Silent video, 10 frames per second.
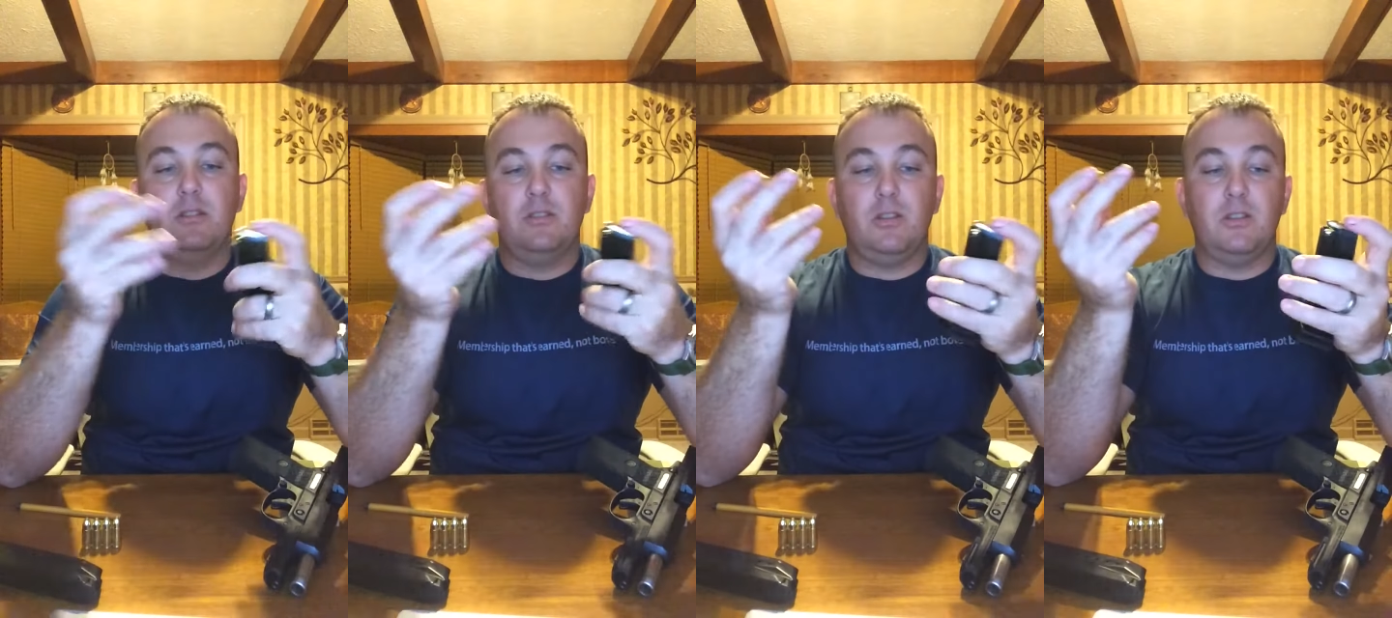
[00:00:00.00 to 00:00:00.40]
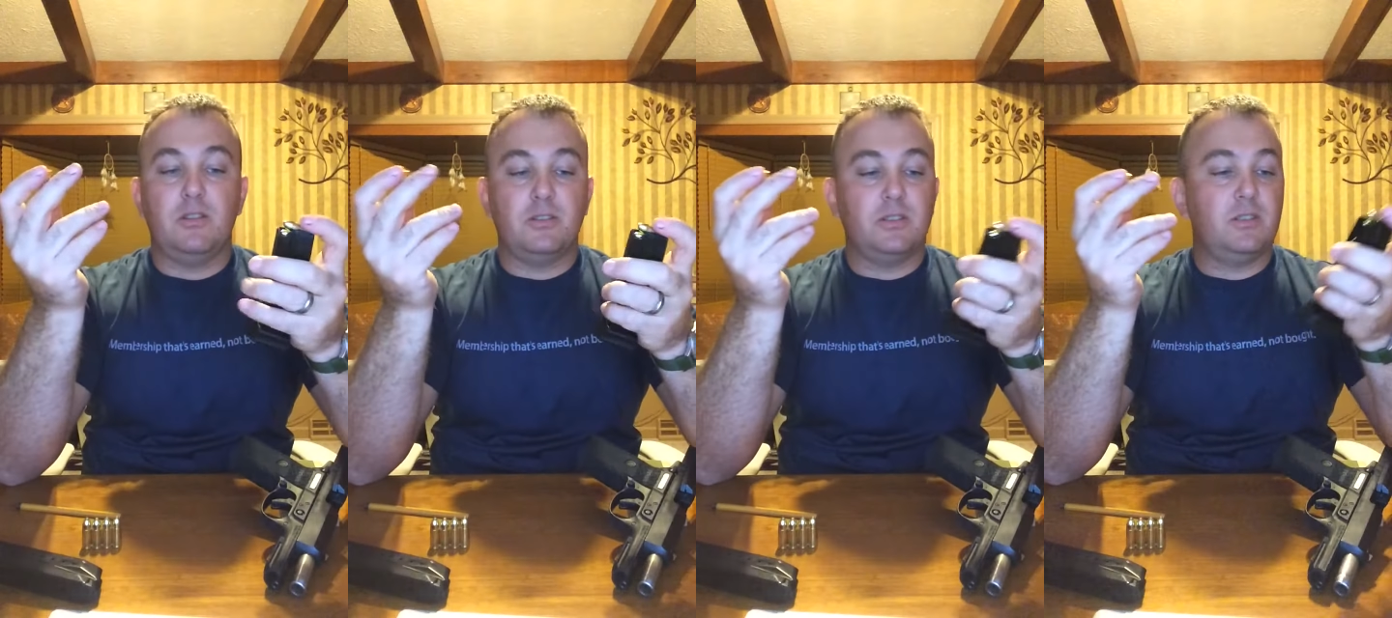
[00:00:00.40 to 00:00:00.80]
So
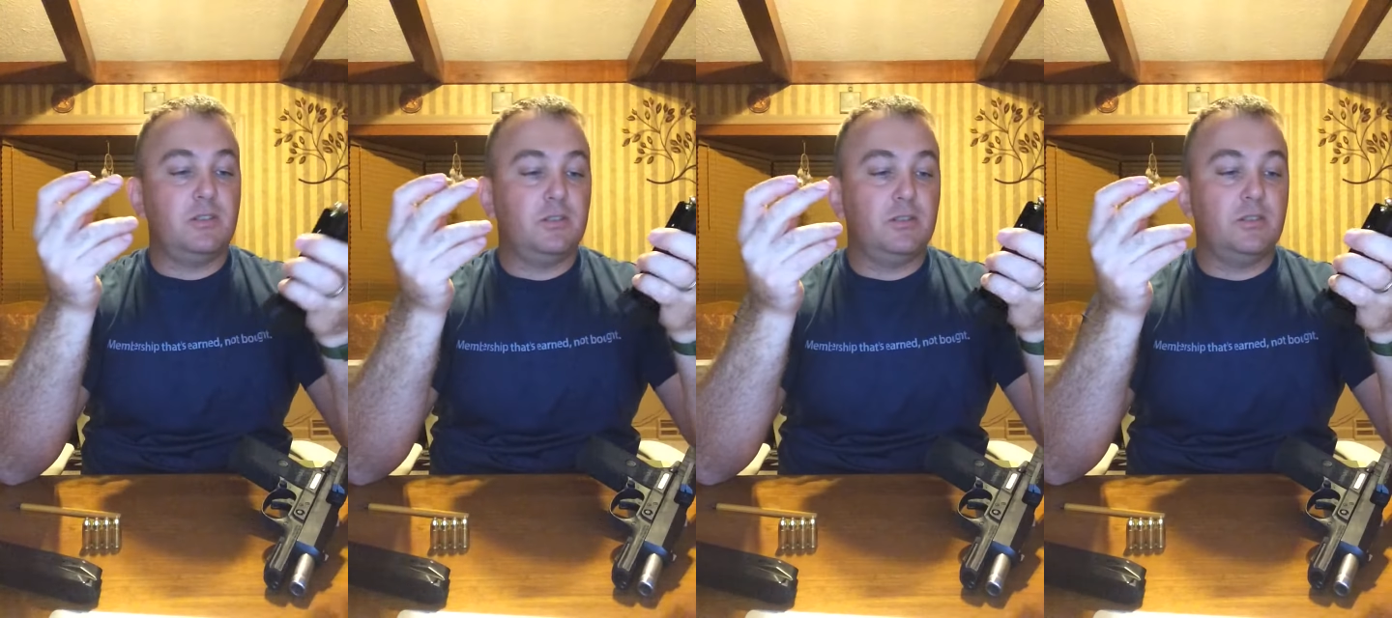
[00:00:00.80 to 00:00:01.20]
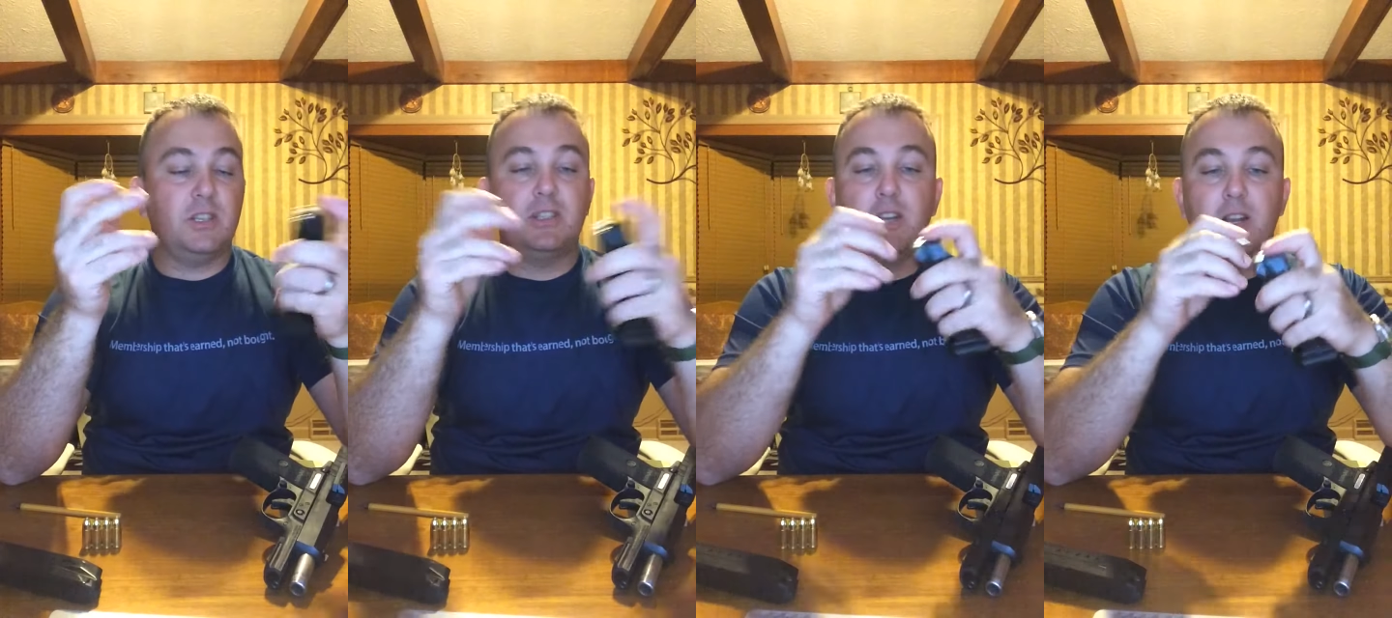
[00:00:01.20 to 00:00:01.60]
there's
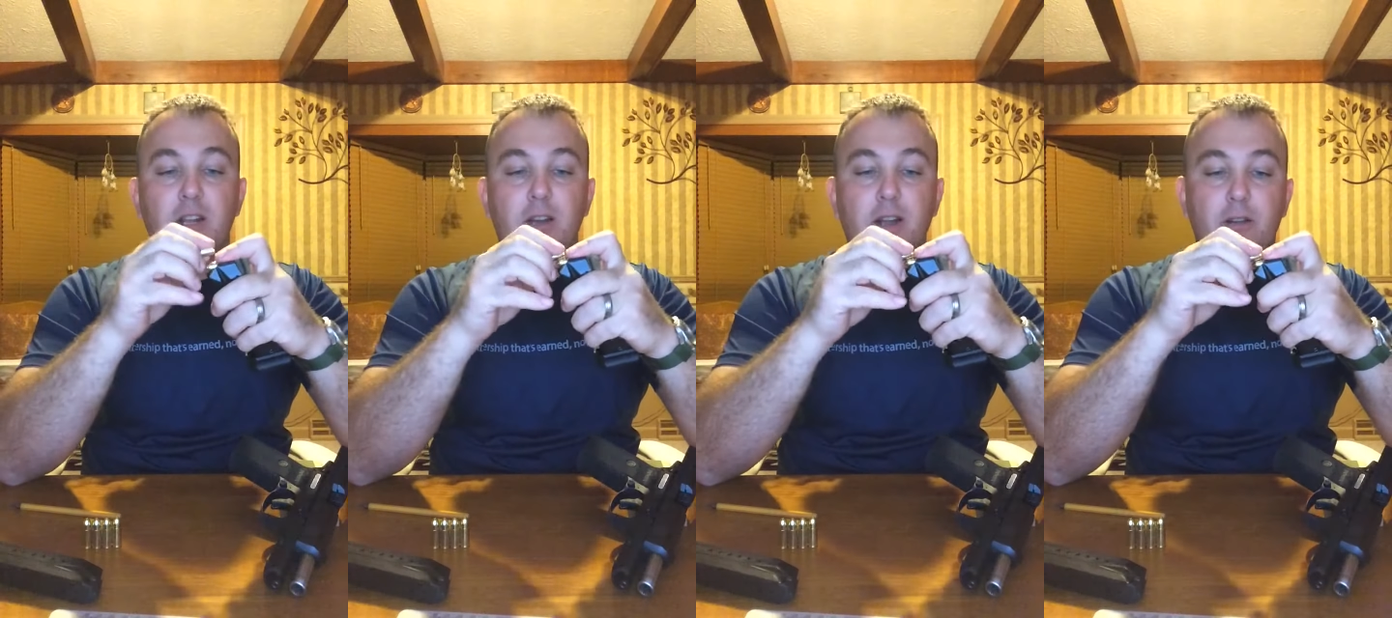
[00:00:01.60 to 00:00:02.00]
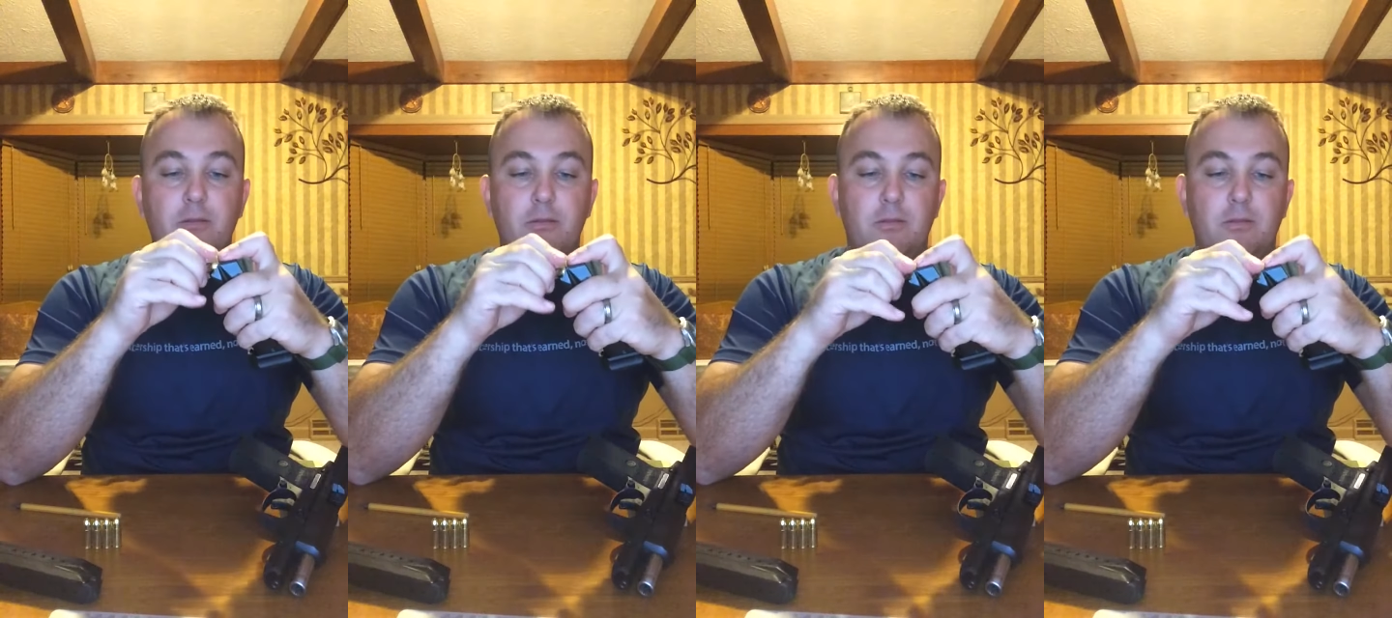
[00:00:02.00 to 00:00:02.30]
16 in here now.